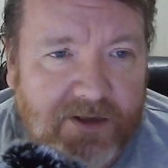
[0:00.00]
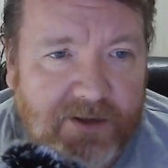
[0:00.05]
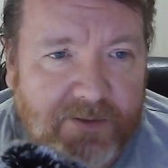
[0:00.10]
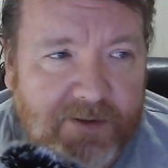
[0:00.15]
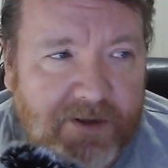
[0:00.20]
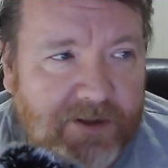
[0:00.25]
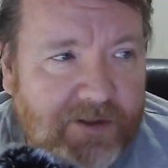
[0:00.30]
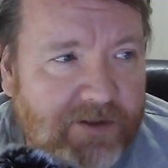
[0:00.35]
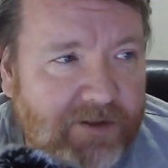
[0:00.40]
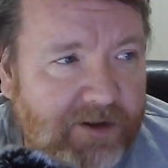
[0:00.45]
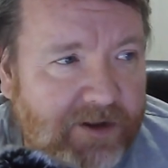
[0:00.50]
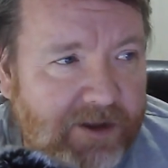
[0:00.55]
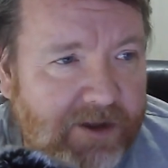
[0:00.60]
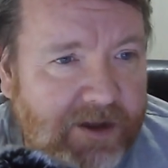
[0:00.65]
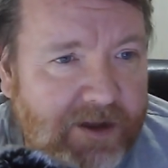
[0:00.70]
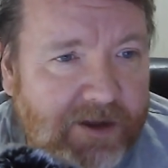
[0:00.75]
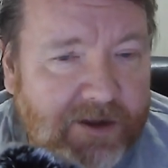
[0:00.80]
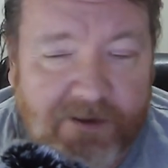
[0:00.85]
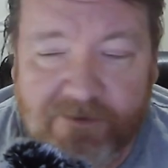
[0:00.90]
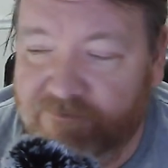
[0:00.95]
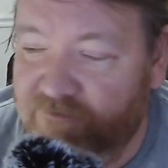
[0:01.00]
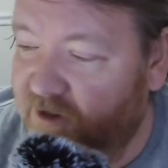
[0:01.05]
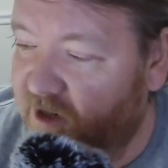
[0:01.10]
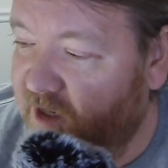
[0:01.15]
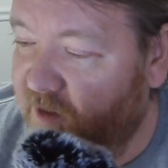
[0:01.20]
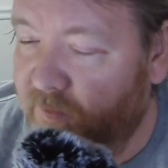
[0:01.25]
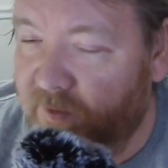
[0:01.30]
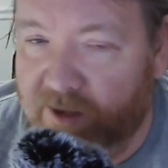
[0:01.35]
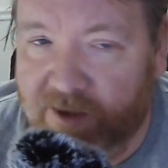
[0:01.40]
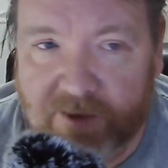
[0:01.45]
it's an
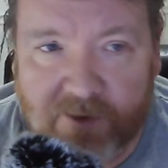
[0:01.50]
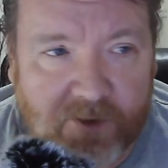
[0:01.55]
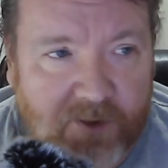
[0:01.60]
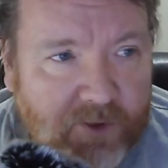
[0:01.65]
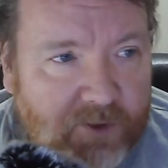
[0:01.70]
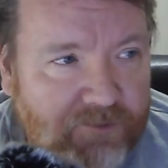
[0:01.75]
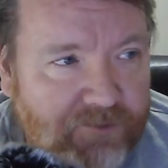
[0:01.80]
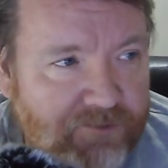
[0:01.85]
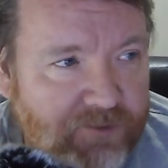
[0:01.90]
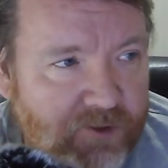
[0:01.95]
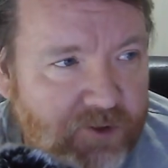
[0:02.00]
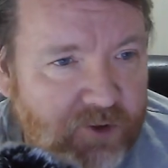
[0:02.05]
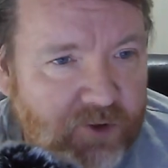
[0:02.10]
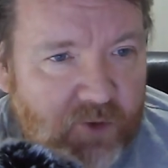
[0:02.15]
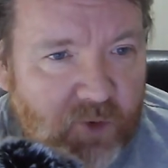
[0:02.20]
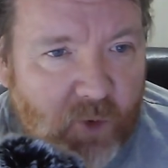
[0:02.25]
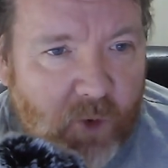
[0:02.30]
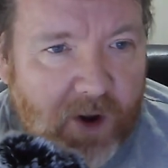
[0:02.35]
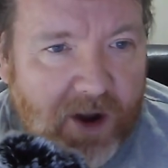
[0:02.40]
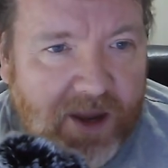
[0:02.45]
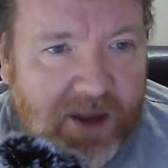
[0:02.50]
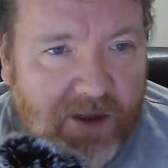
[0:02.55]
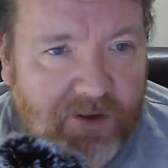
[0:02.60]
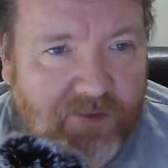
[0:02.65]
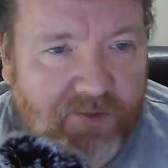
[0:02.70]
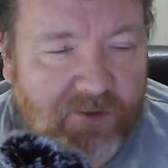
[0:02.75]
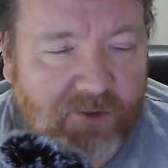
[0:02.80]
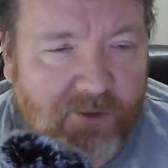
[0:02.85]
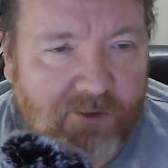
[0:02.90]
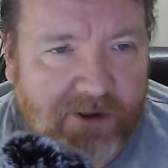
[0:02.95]
incredibly good way of
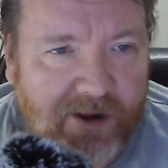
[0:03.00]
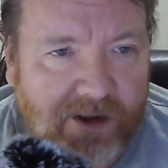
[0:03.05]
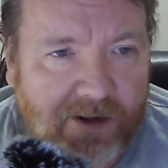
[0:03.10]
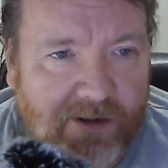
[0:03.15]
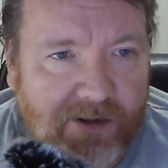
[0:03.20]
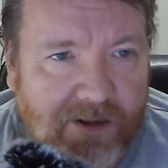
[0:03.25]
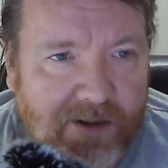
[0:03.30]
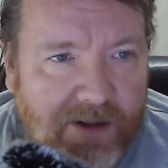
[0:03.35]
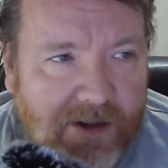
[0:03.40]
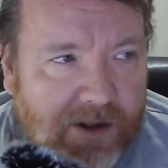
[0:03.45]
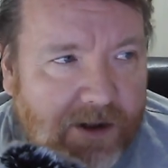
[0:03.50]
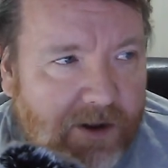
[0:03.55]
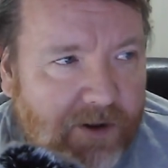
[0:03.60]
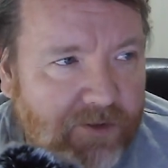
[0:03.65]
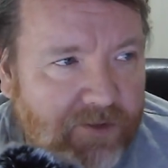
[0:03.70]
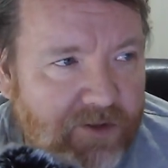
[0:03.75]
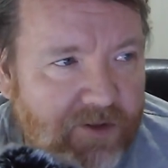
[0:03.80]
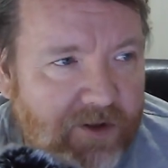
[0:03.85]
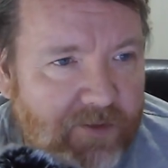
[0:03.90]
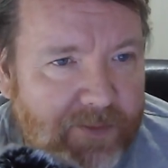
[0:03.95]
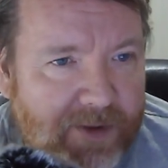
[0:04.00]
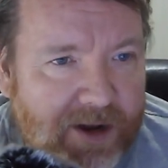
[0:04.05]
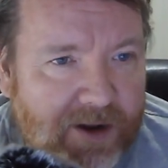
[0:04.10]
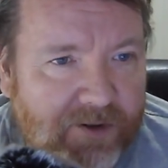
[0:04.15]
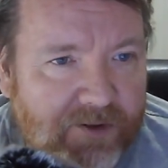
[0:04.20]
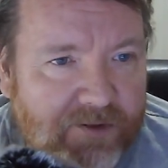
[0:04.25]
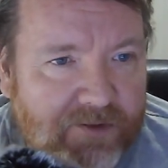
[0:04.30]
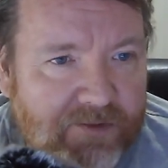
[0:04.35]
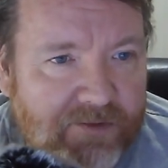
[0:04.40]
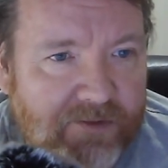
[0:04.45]
storing large
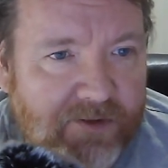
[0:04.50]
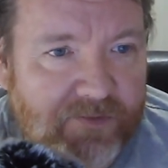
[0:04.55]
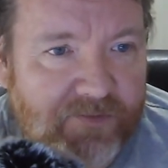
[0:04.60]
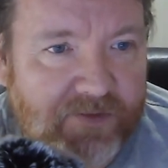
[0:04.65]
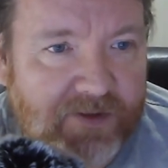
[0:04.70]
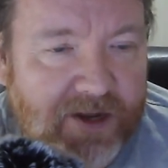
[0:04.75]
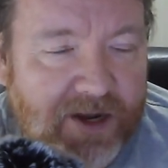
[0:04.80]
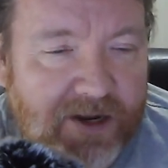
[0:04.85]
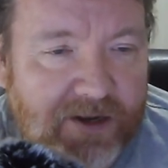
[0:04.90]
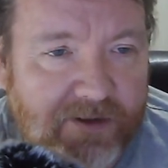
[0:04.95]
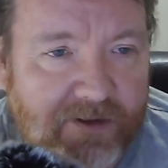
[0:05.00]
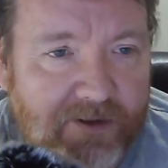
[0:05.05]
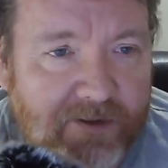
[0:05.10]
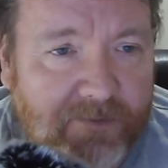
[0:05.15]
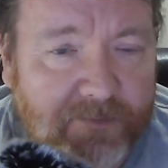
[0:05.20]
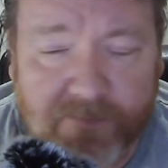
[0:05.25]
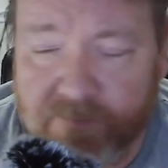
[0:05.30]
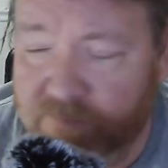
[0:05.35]
amounts of data.